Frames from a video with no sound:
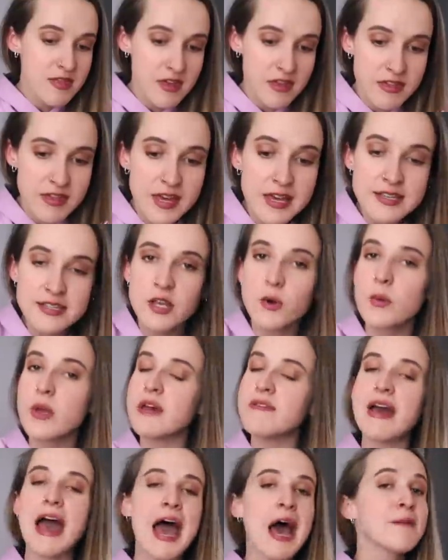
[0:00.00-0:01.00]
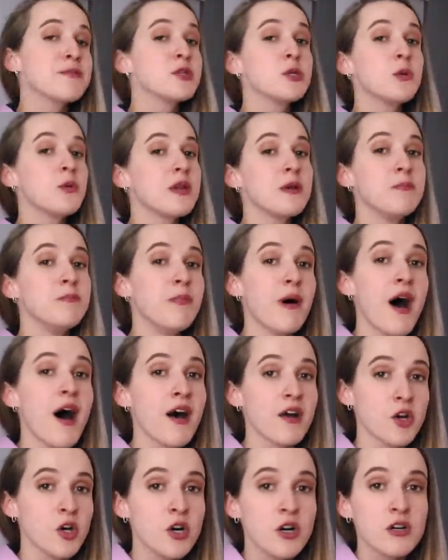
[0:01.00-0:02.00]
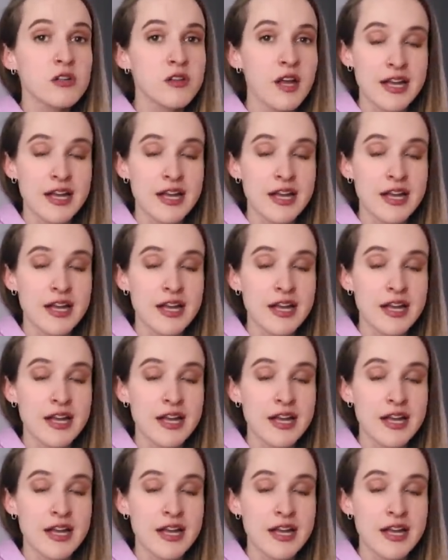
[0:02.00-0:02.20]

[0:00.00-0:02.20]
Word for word: The things that we have absolutely bought hook,